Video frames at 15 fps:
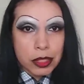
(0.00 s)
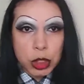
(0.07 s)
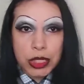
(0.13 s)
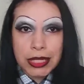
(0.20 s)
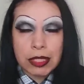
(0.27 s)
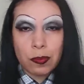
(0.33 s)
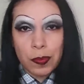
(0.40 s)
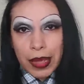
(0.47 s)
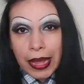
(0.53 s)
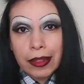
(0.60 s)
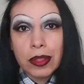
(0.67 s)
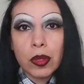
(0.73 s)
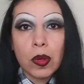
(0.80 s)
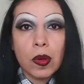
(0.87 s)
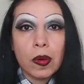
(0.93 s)

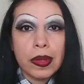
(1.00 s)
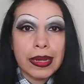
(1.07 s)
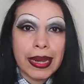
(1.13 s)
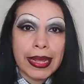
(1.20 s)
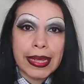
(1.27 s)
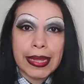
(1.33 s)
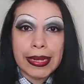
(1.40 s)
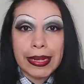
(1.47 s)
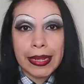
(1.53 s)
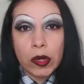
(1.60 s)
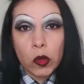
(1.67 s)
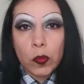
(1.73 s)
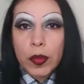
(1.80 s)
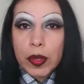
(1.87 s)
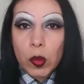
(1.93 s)
chispeando and like a
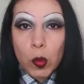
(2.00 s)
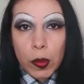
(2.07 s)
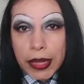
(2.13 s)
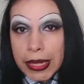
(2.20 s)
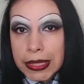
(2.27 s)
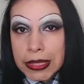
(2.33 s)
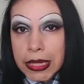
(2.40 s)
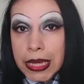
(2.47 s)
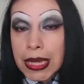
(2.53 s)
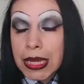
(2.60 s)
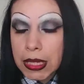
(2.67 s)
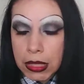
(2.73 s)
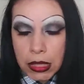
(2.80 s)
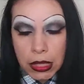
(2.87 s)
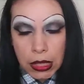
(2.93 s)
little bit
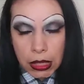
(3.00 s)
windy.